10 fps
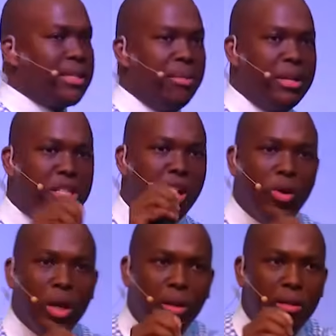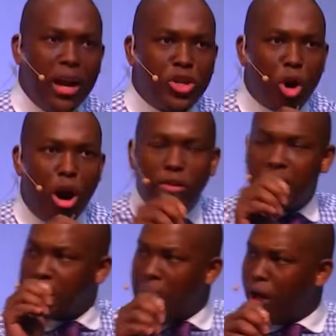the material nature of
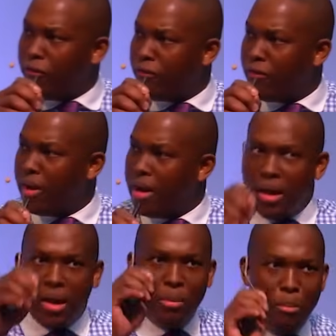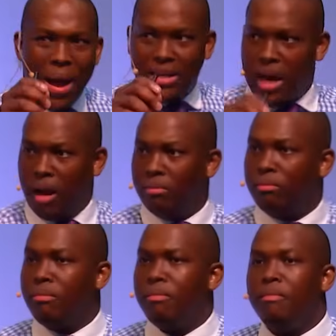his life better.
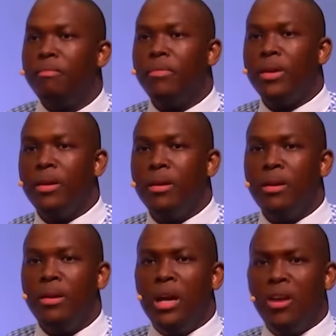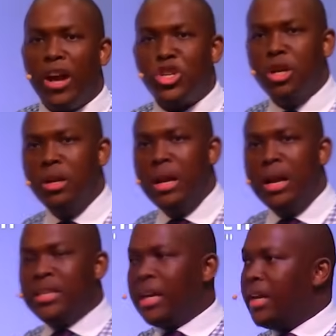Innovation
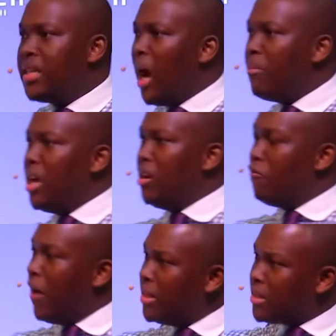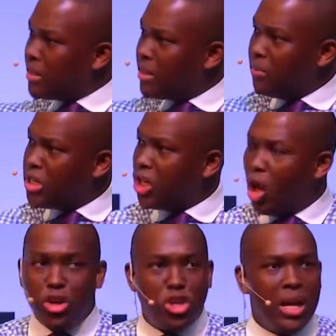is any time he invents the same
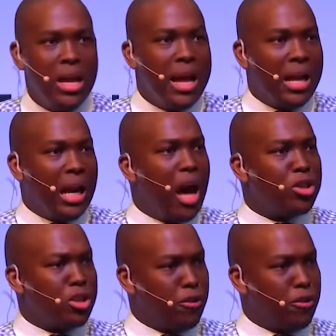technology and allows it to